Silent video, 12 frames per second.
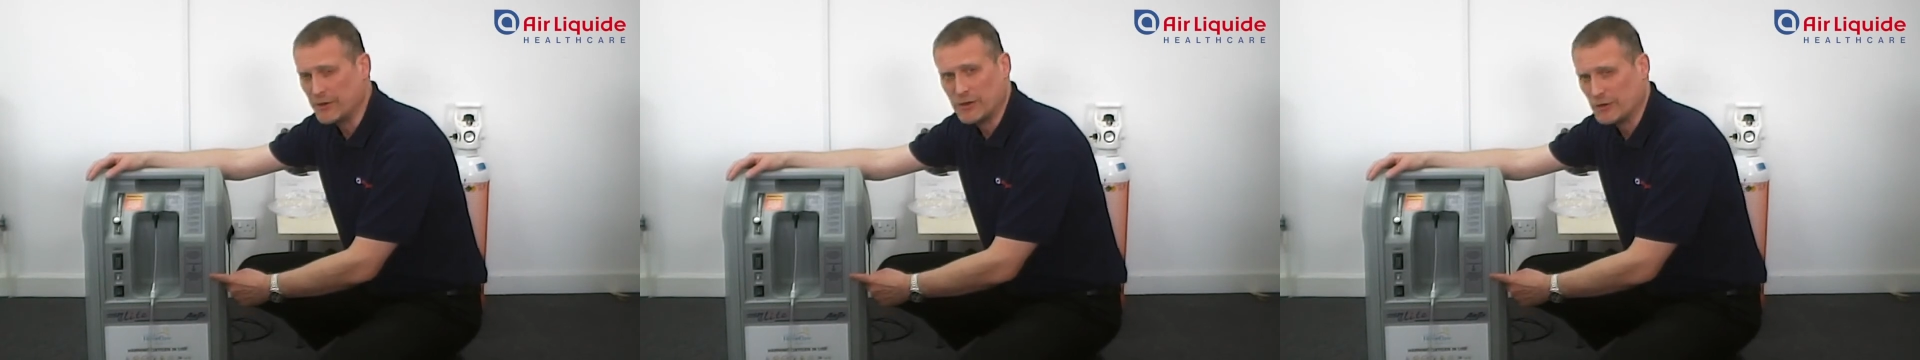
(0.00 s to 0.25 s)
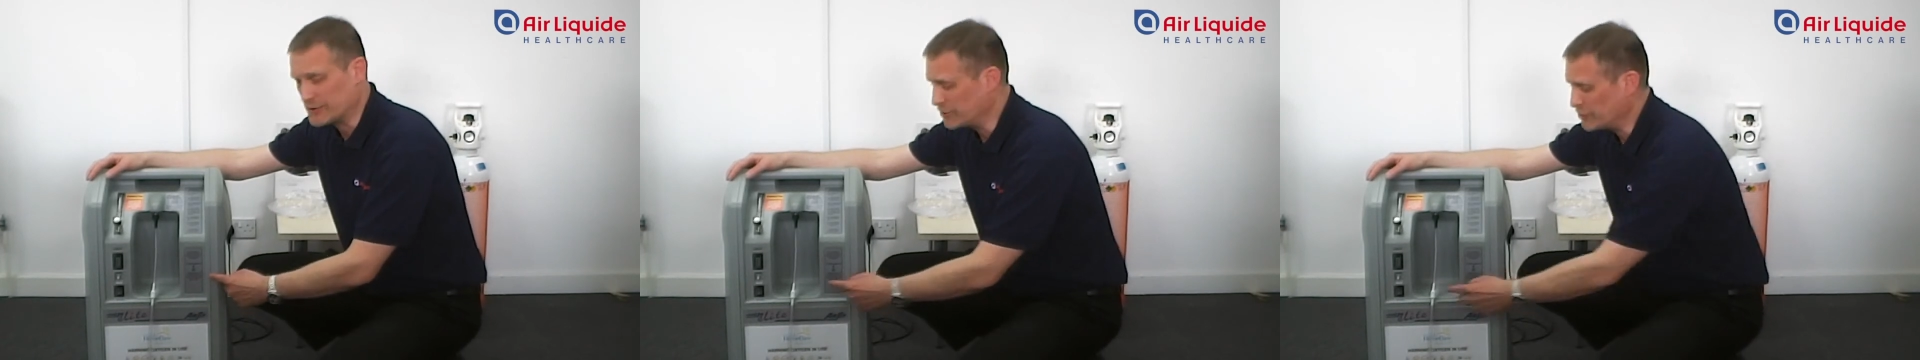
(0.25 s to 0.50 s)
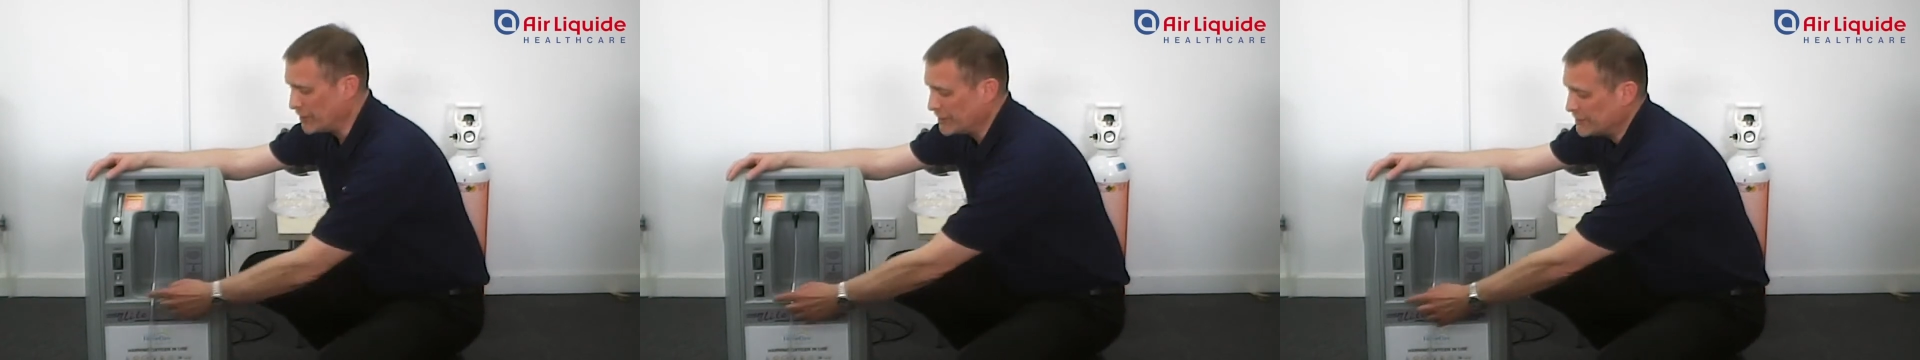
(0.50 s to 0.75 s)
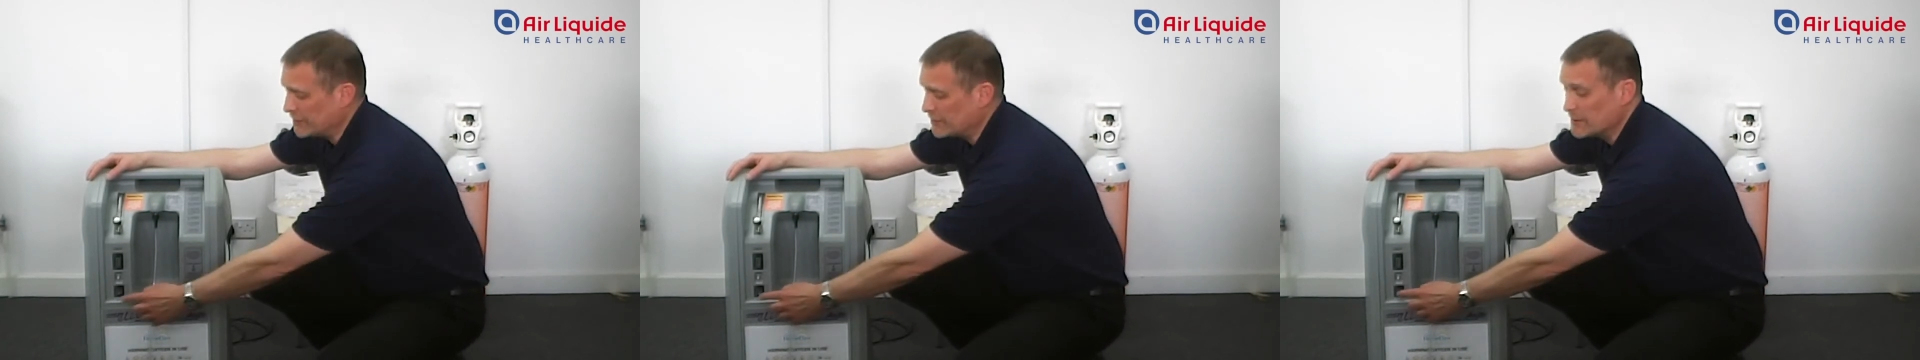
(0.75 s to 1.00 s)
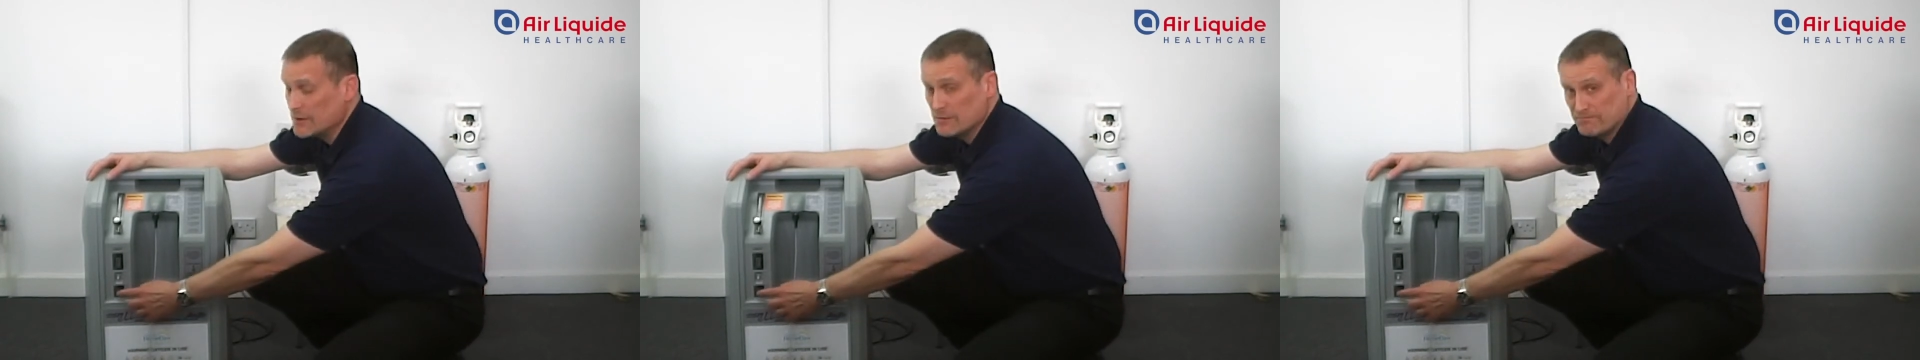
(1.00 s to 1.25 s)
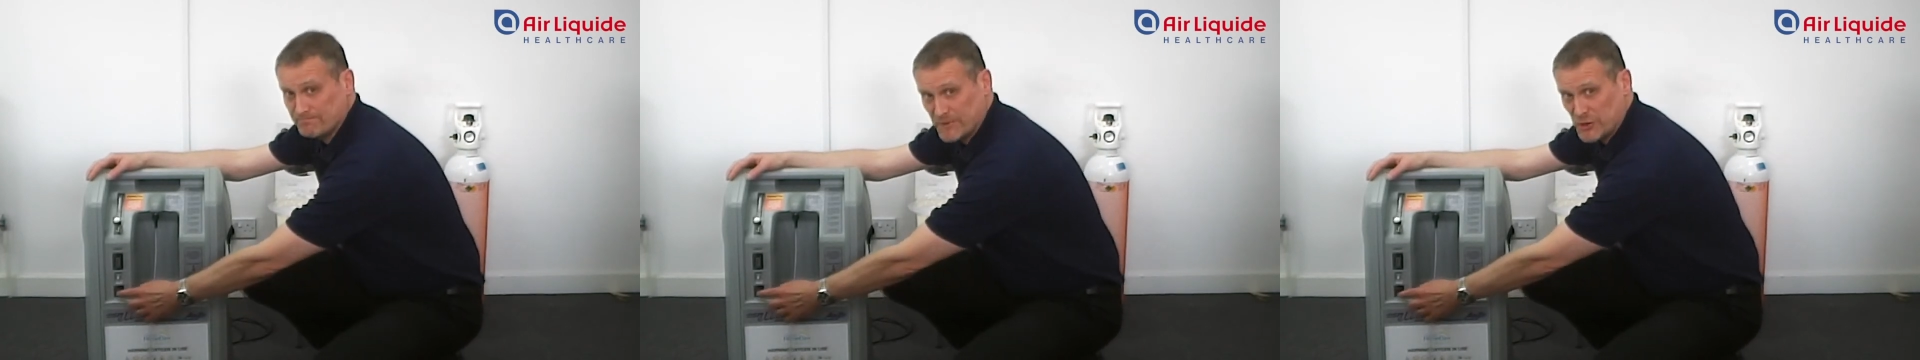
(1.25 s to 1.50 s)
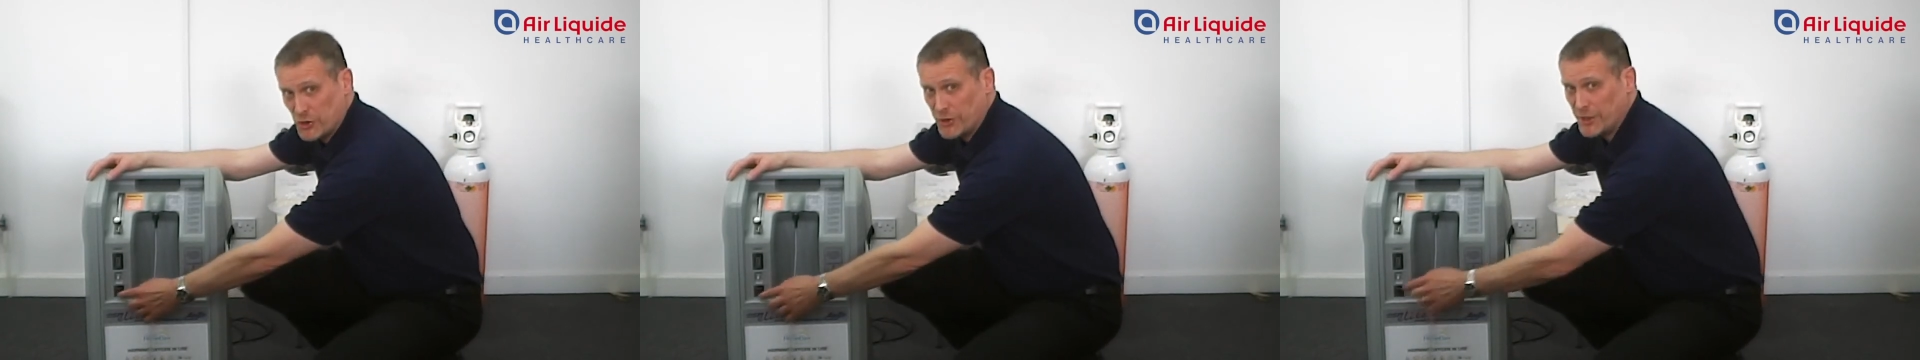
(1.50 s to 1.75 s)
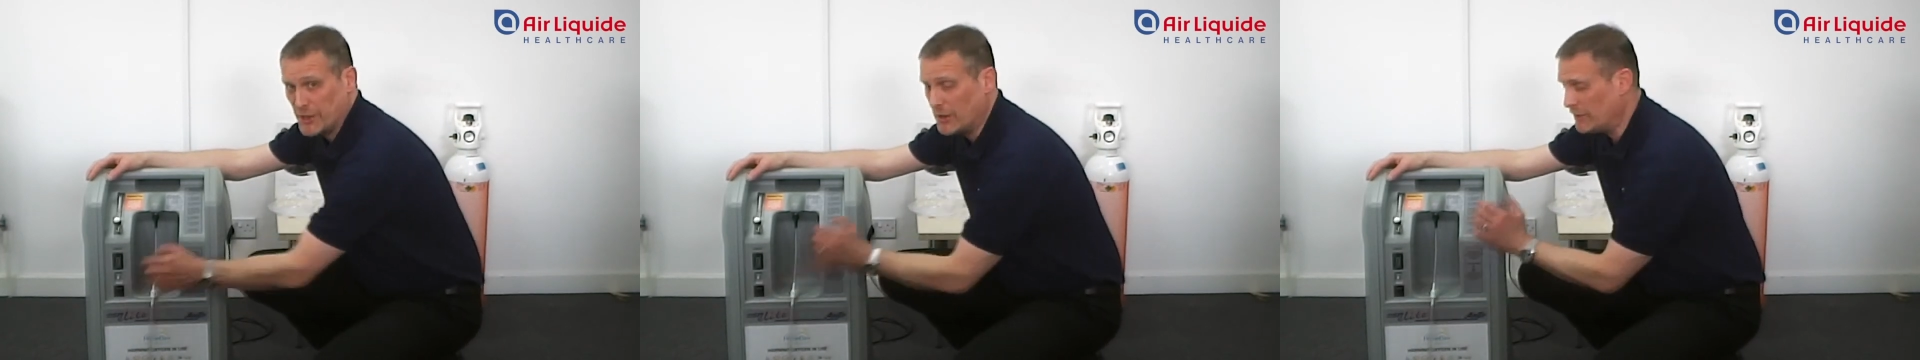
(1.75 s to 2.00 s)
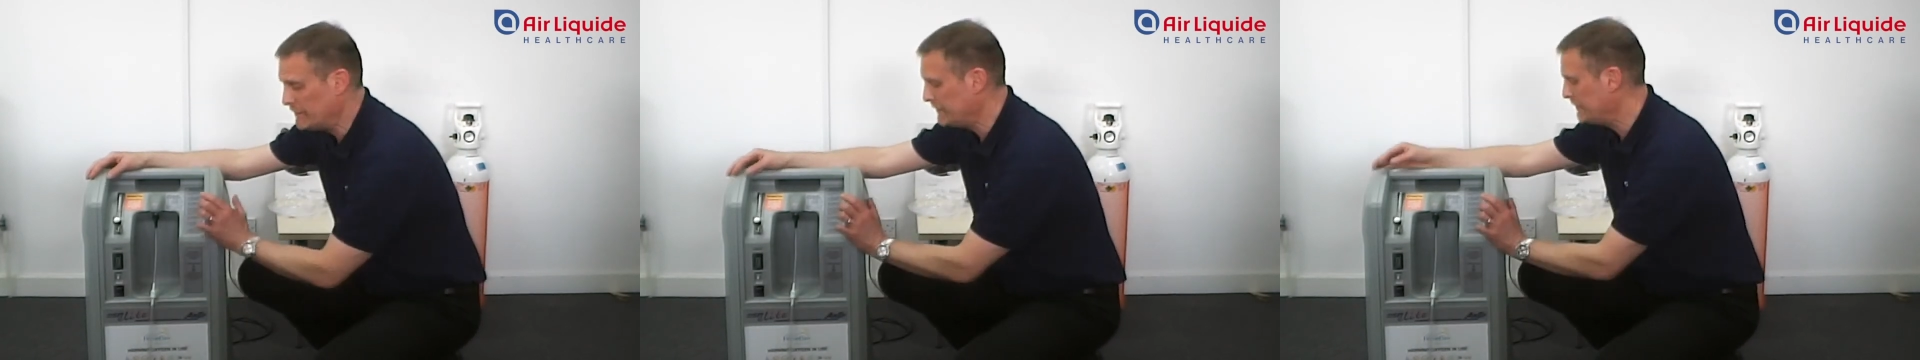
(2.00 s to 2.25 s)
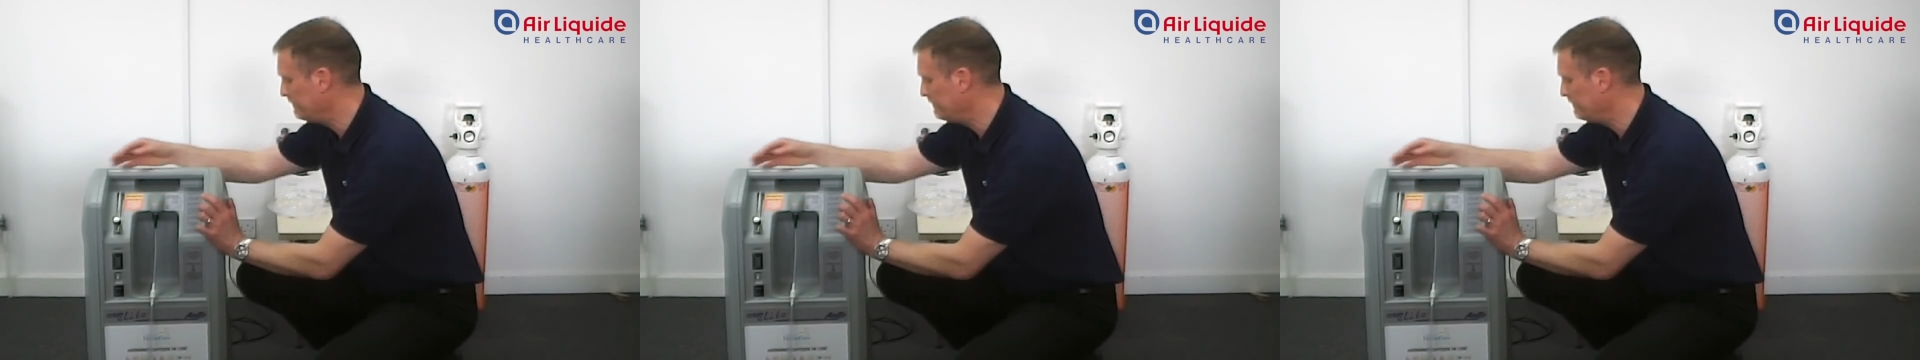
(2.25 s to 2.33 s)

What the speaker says: concentrator is turn it off,